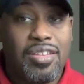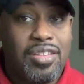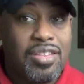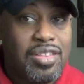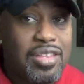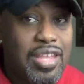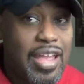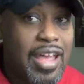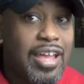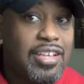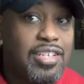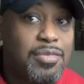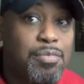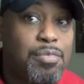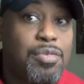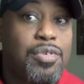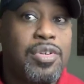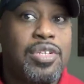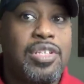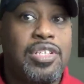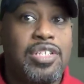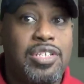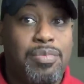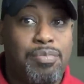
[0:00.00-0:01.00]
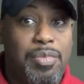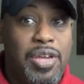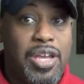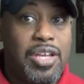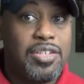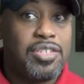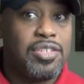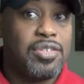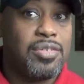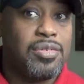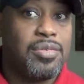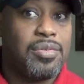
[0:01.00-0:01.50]
That's pretty
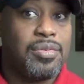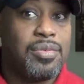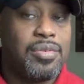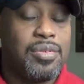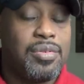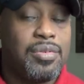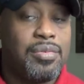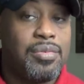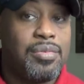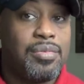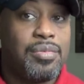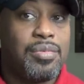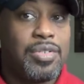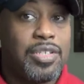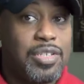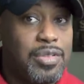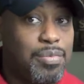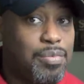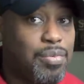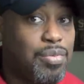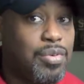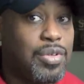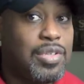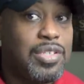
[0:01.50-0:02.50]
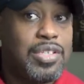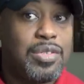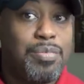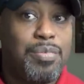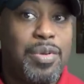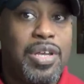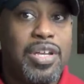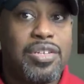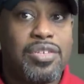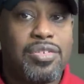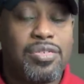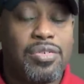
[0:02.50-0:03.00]
special that's pretty
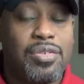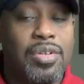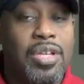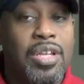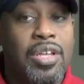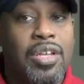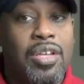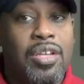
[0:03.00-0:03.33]
special.